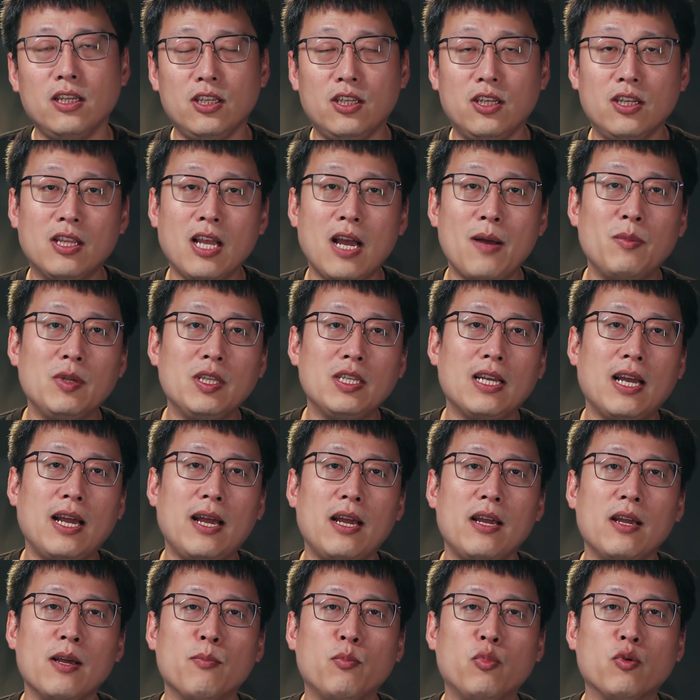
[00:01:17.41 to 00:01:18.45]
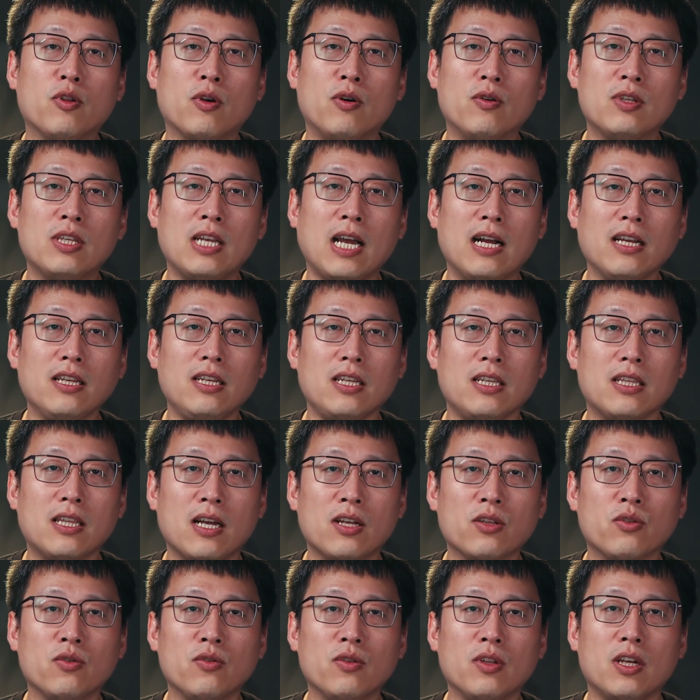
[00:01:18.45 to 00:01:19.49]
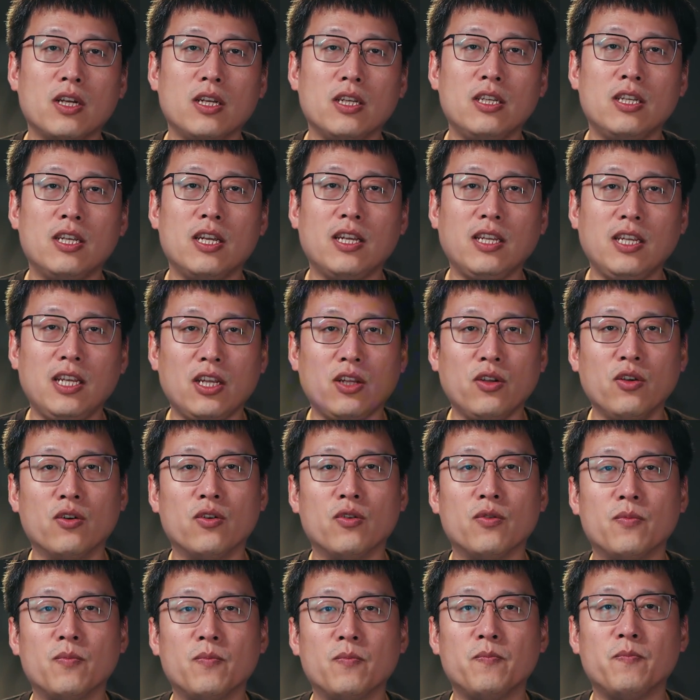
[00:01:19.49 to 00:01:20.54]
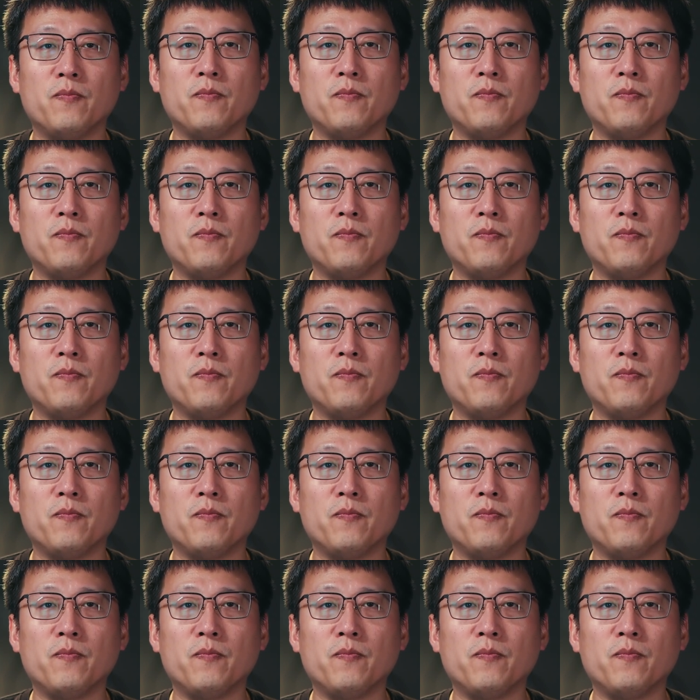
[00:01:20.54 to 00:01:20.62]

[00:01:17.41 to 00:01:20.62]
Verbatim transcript: and explore its various applications.